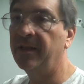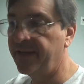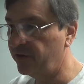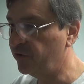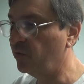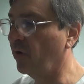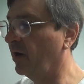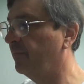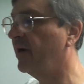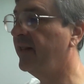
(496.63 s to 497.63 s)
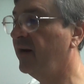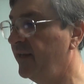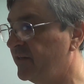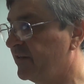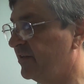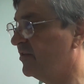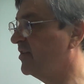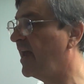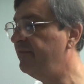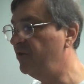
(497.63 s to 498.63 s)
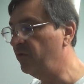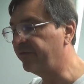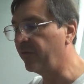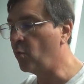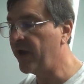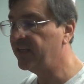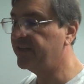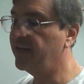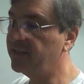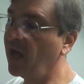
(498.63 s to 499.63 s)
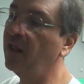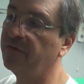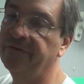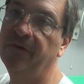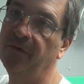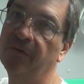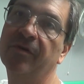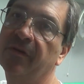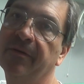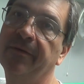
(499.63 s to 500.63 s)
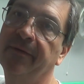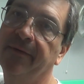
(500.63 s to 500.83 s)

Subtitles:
You got a dead short, but it'll at least save you from wasting $1 fuse